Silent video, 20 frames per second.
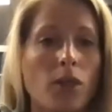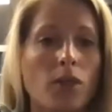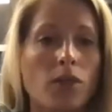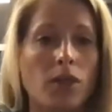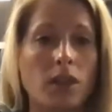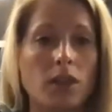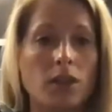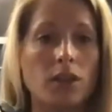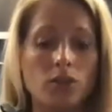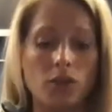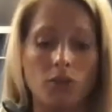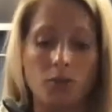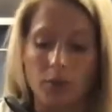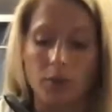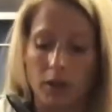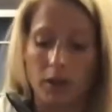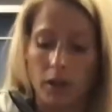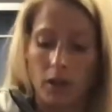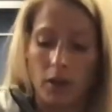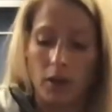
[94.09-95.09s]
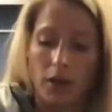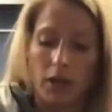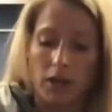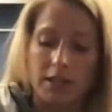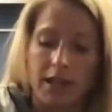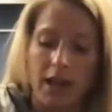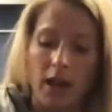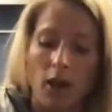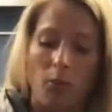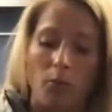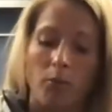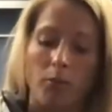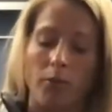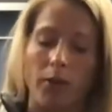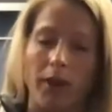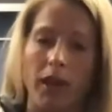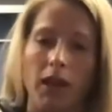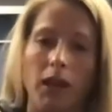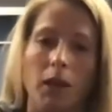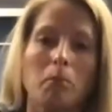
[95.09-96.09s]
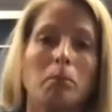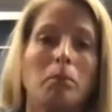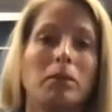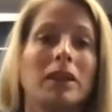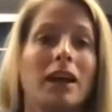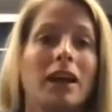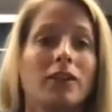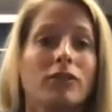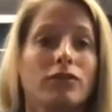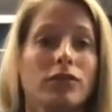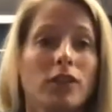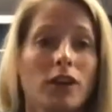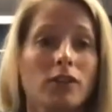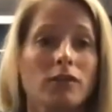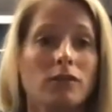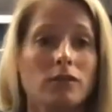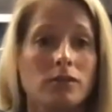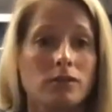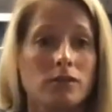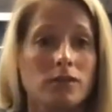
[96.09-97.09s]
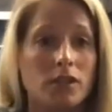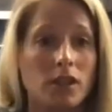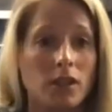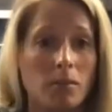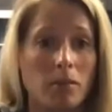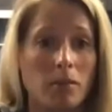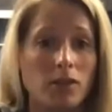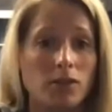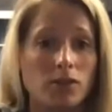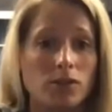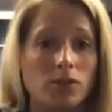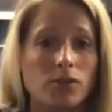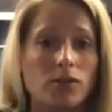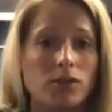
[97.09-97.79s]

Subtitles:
These are really good to help bring blood flow to the muscles.